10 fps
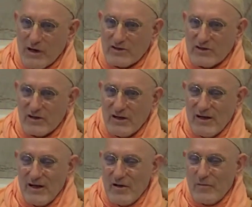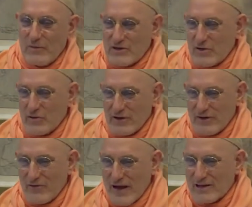You see the opportunity in
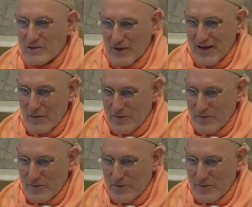which